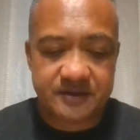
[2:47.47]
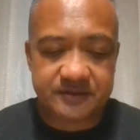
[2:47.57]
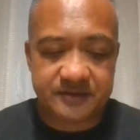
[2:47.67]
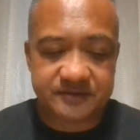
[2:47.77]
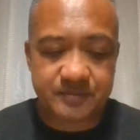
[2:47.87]

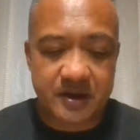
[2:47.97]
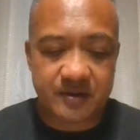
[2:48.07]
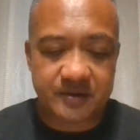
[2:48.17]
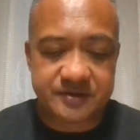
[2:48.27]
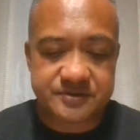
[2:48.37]
This
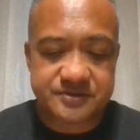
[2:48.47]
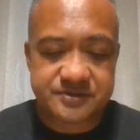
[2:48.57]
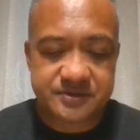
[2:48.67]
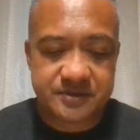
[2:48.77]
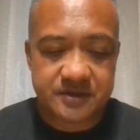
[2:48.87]
marriage
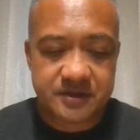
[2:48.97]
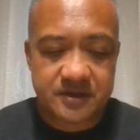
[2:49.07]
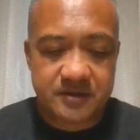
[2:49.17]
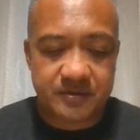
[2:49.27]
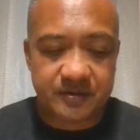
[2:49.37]

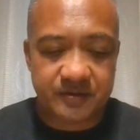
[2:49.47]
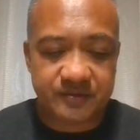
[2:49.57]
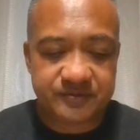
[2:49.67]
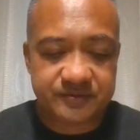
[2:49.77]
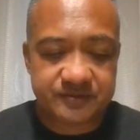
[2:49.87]

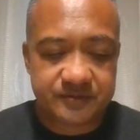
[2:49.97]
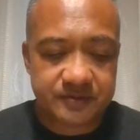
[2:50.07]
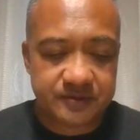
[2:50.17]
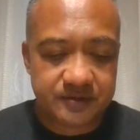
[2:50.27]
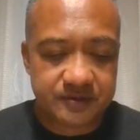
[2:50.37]
produced
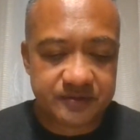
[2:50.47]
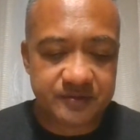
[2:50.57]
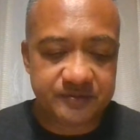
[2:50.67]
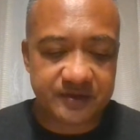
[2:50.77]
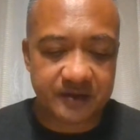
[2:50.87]

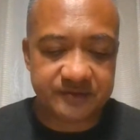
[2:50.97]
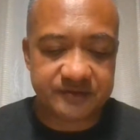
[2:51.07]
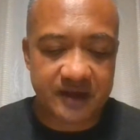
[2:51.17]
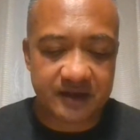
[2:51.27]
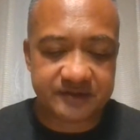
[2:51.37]
2
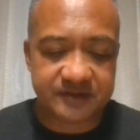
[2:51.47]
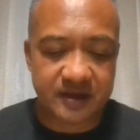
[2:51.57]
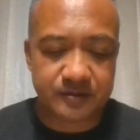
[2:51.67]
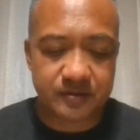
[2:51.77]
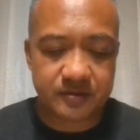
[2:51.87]
sons,
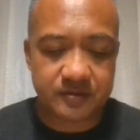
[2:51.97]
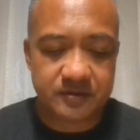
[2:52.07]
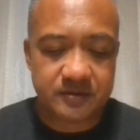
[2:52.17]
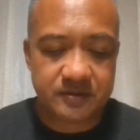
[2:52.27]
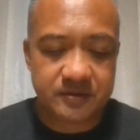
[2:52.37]
Alexander,
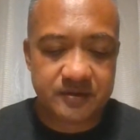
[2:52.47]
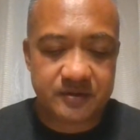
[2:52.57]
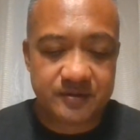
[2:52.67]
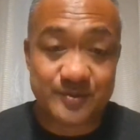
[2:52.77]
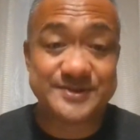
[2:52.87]

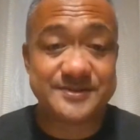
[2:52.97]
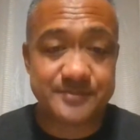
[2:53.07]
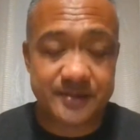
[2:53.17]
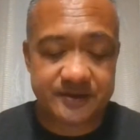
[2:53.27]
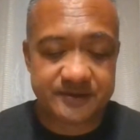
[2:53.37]
which is
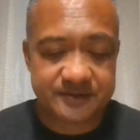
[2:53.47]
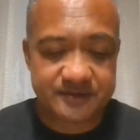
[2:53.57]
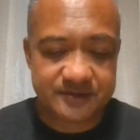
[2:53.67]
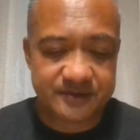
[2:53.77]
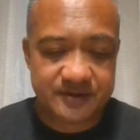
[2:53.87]
me,
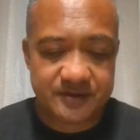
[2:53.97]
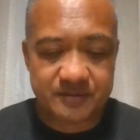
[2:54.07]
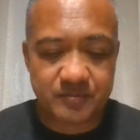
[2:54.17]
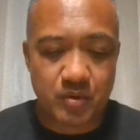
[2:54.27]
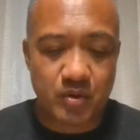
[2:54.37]

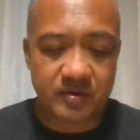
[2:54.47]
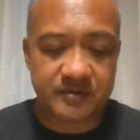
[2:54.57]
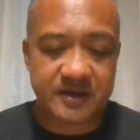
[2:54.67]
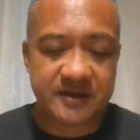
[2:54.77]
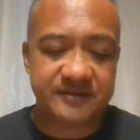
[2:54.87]
born on
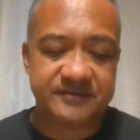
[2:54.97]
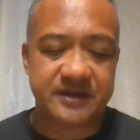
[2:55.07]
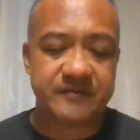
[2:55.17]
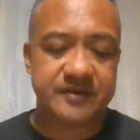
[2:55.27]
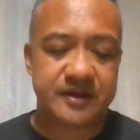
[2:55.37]

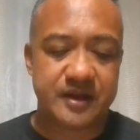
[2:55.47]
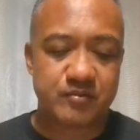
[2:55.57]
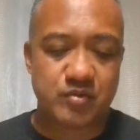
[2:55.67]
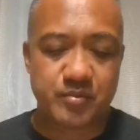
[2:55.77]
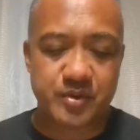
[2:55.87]
1970,
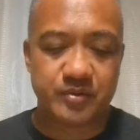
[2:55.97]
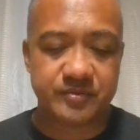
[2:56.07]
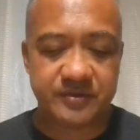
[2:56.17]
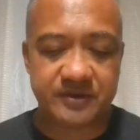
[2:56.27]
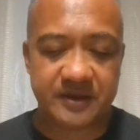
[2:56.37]
and Romeo
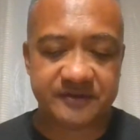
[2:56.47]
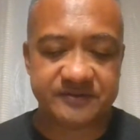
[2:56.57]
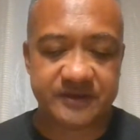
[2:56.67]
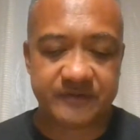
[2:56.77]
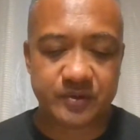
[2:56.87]
in
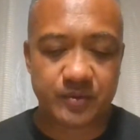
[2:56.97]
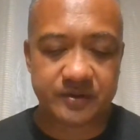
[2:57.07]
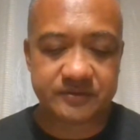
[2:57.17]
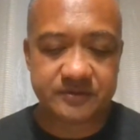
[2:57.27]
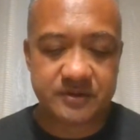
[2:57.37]
1971,
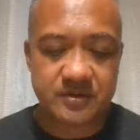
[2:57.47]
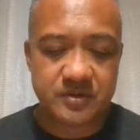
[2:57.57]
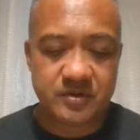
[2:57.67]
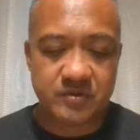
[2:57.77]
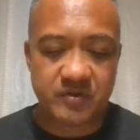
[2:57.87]

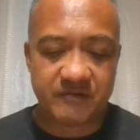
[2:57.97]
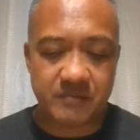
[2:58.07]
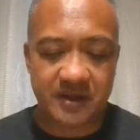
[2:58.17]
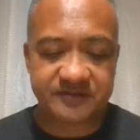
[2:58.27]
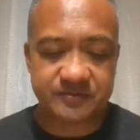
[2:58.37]
who had
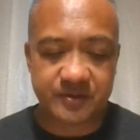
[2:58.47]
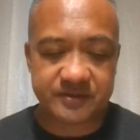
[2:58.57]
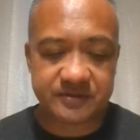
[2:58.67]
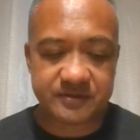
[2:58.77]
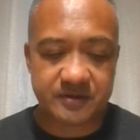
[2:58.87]
blessed with
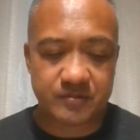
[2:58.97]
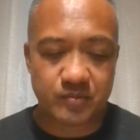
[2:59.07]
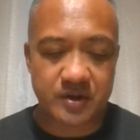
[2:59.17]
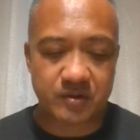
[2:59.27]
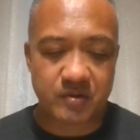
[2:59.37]
the
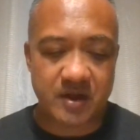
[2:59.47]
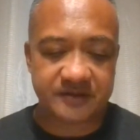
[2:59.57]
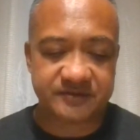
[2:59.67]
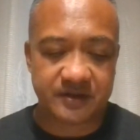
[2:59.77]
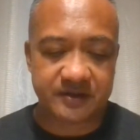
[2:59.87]
1
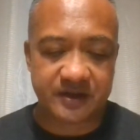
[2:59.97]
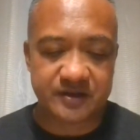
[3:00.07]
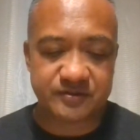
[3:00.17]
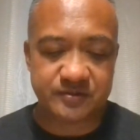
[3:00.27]
grandson and 2